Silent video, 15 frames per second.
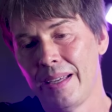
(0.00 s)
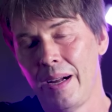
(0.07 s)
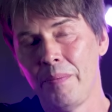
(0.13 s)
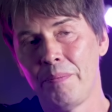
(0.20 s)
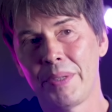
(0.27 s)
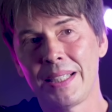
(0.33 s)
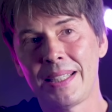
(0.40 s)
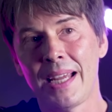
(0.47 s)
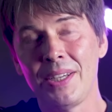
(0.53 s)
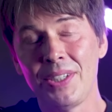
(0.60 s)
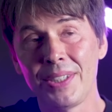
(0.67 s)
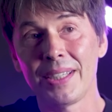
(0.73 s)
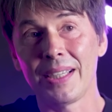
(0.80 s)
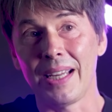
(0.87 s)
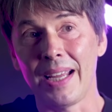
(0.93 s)
And
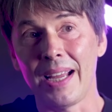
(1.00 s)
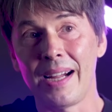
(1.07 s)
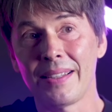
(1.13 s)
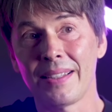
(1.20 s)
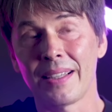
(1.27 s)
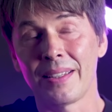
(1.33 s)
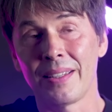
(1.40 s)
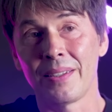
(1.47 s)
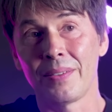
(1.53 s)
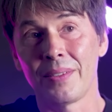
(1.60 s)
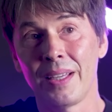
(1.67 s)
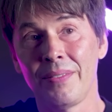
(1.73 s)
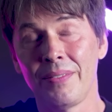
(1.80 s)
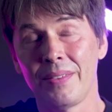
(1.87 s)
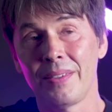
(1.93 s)
potentially, I think that,
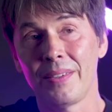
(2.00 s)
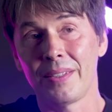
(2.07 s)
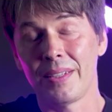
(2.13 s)
if,